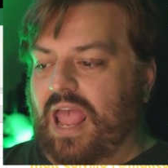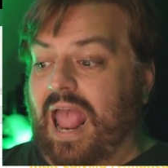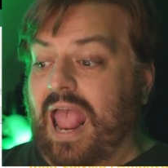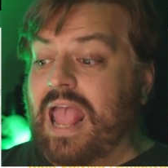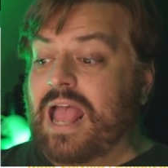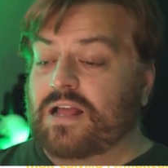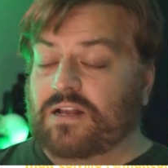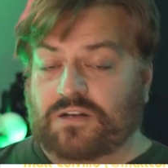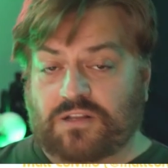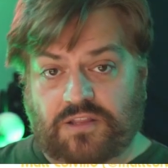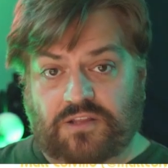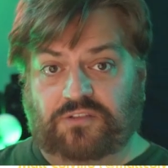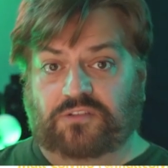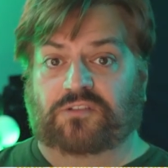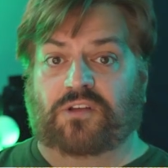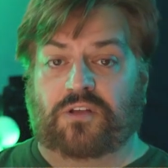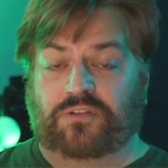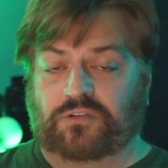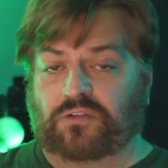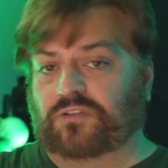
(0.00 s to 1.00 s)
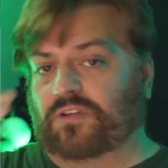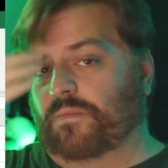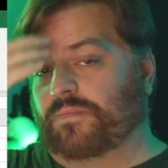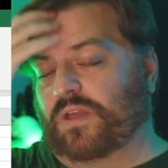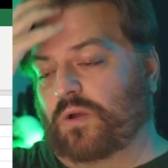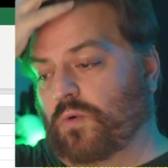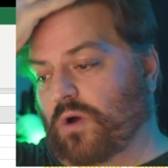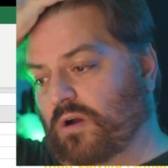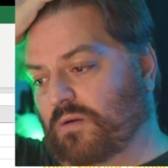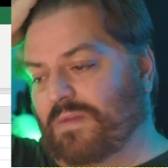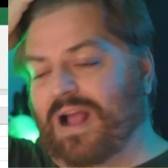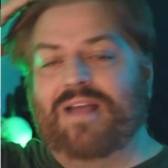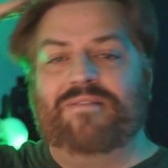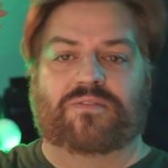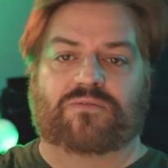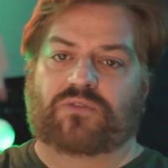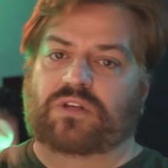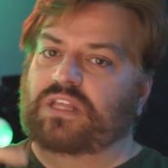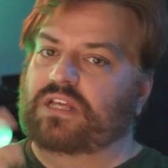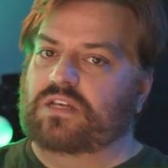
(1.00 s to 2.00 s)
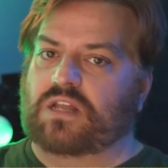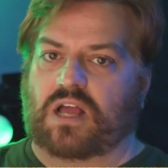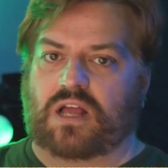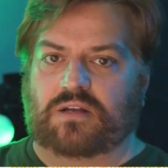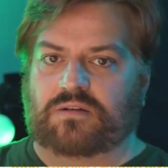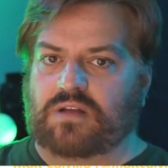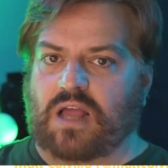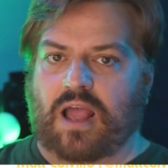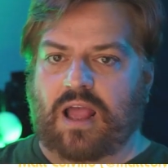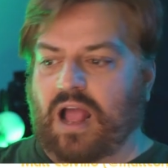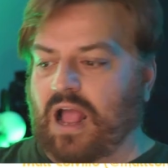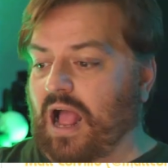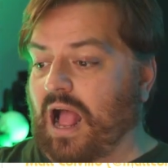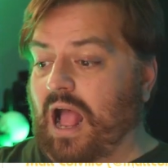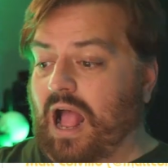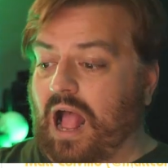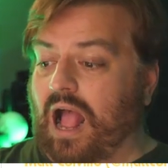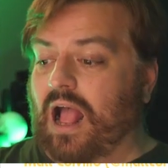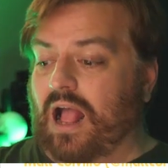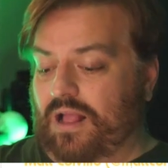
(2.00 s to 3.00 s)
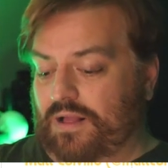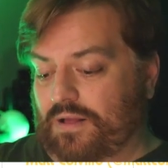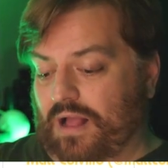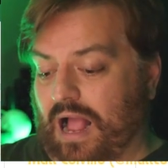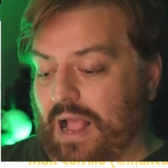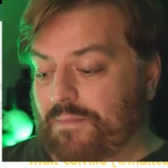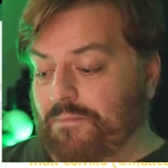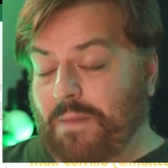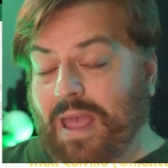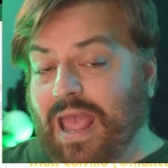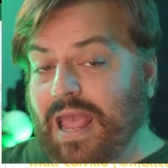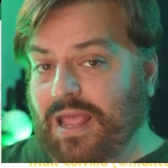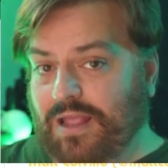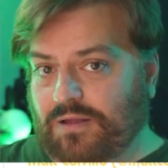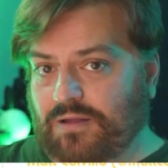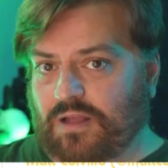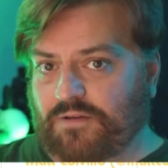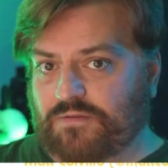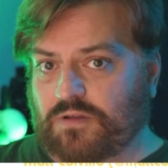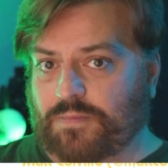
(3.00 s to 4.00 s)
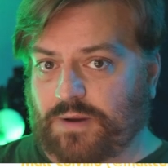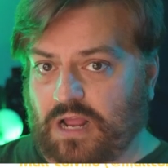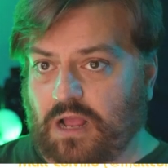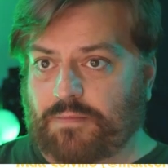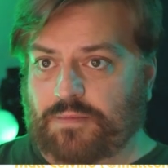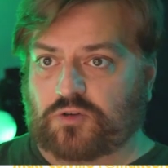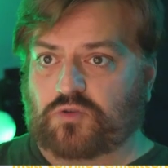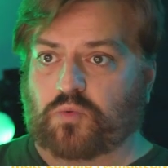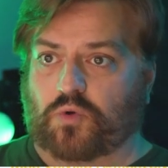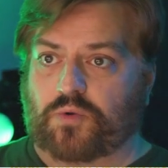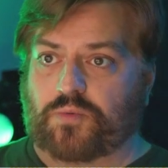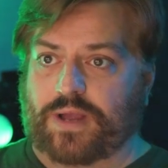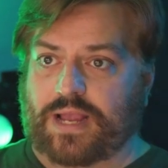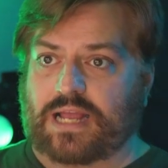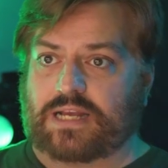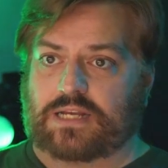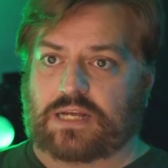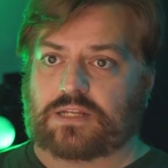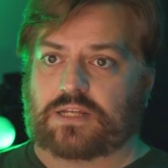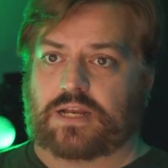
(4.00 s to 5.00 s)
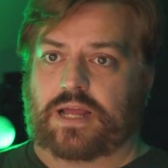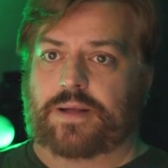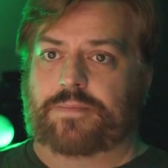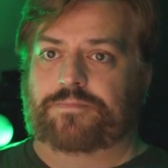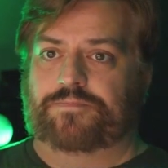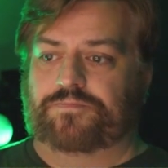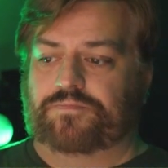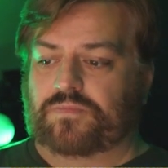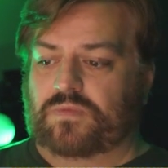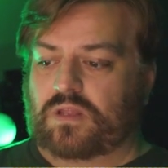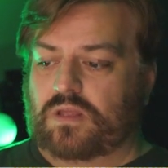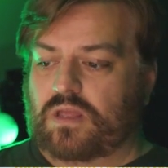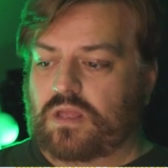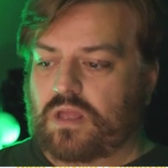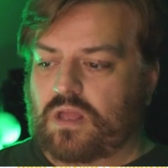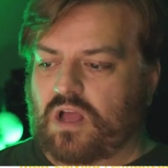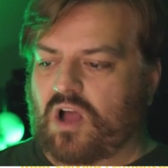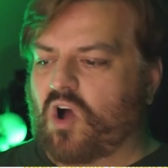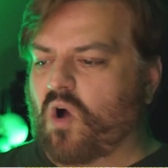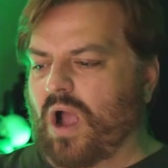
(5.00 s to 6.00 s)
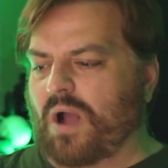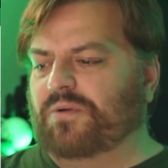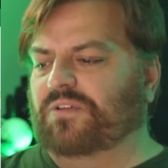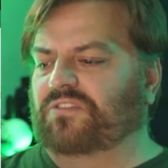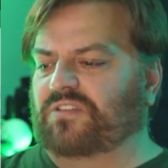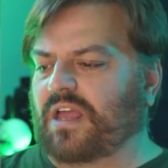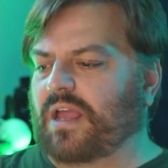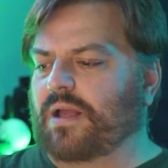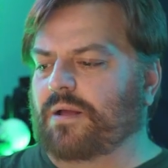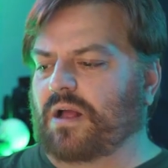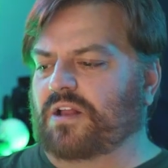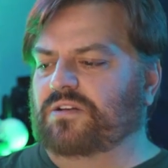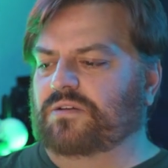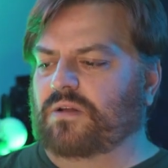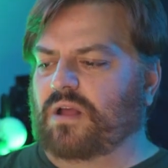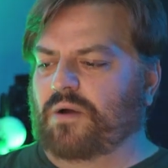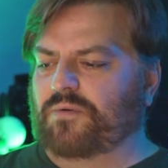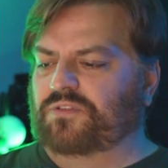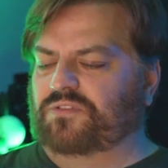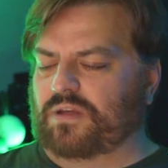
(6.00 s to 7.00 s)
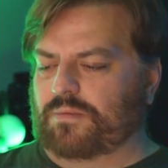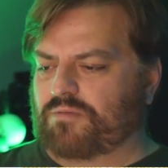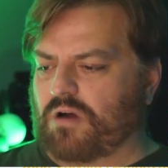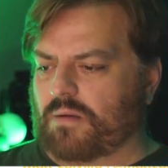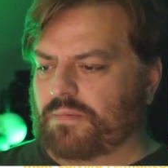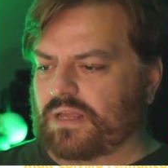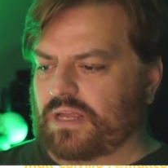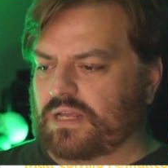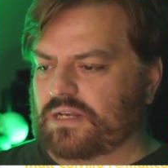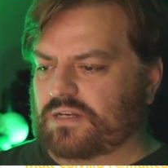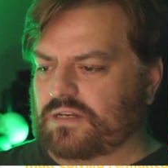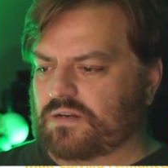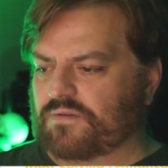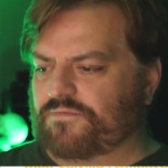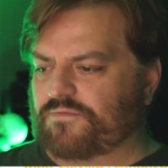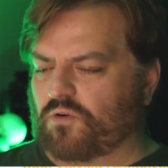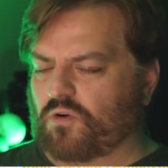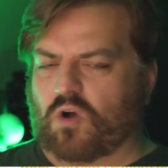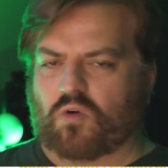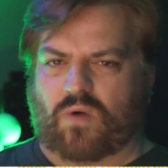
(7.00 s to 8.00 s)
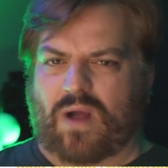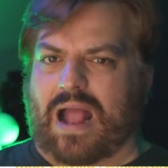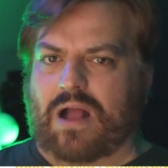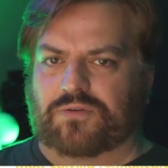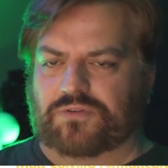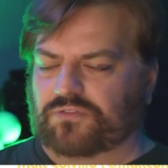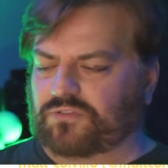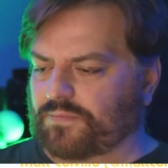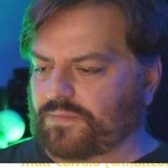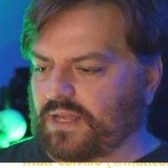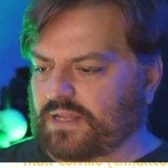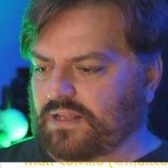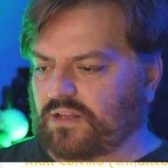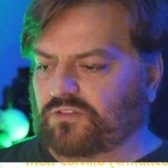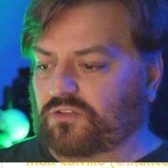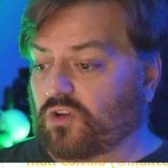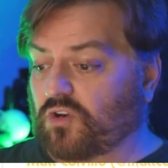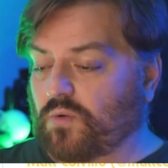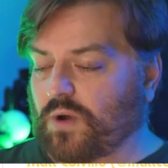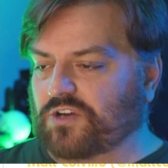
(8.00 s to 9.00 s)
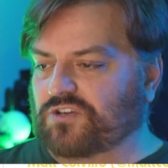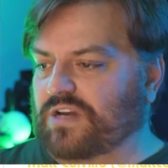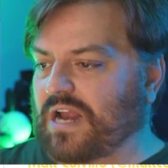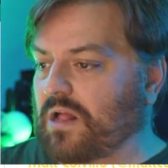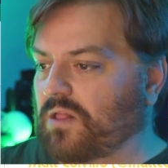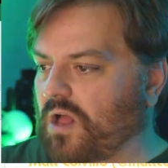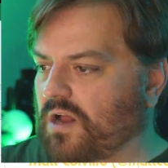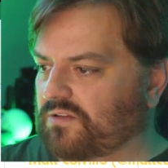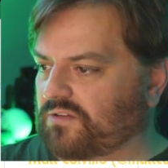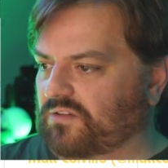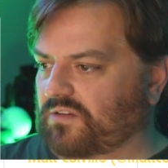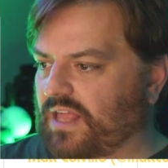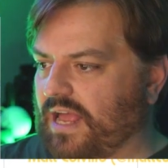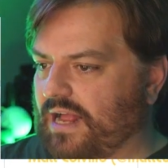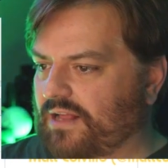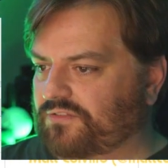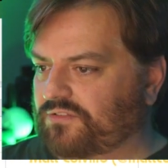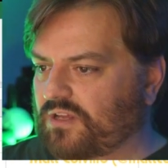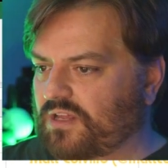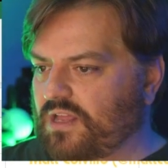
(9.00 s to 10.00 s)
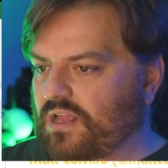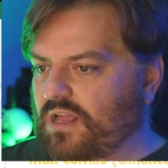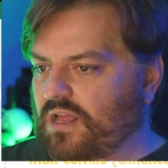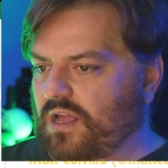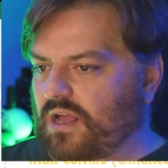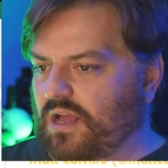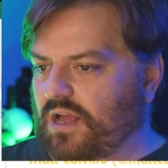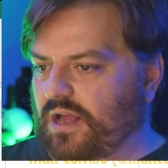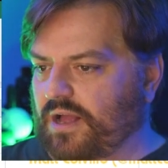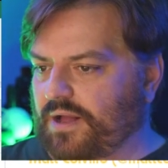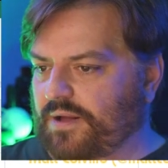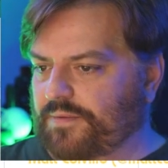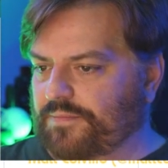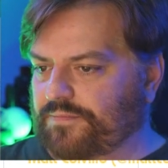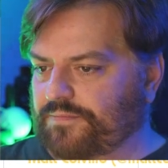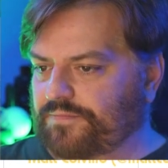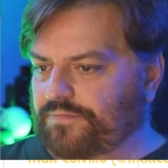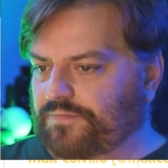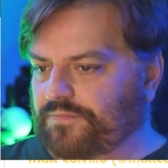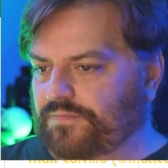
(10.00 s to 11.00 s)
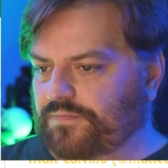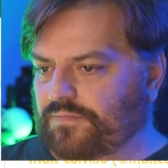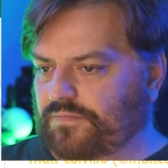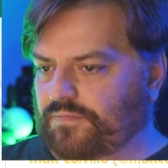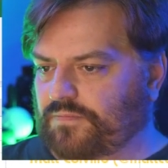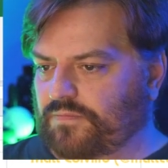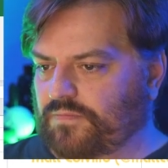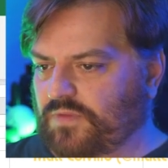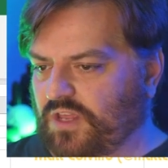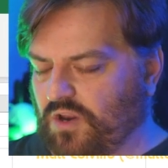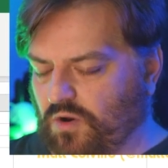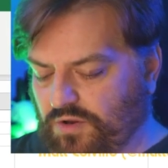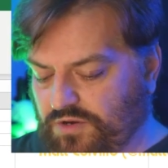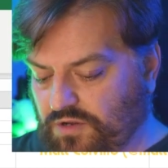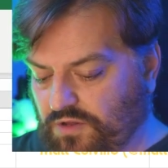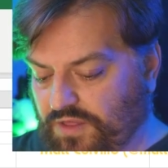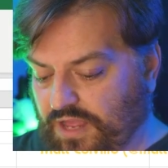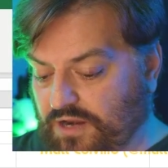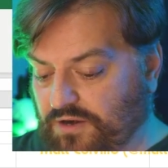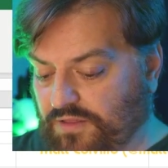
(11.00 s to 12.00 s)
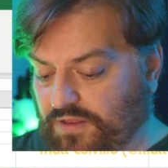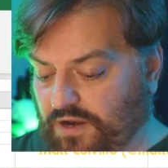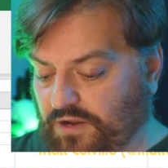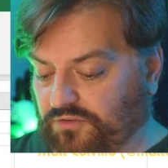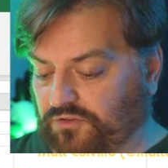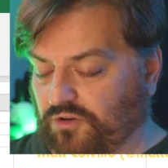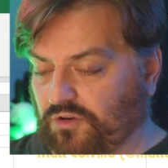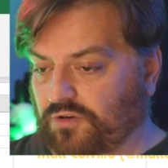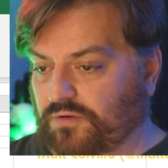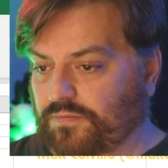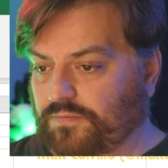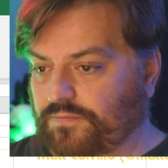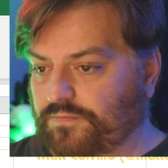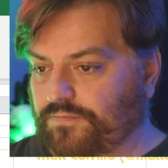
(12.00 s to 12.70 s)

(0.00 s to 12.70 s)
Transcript: And this is also something where I haven't really done. I may, if depending on how much work we get done today. Oh, I would say probably for a round or something like that. That's a good question. How long does it last? Until the end of the next turn.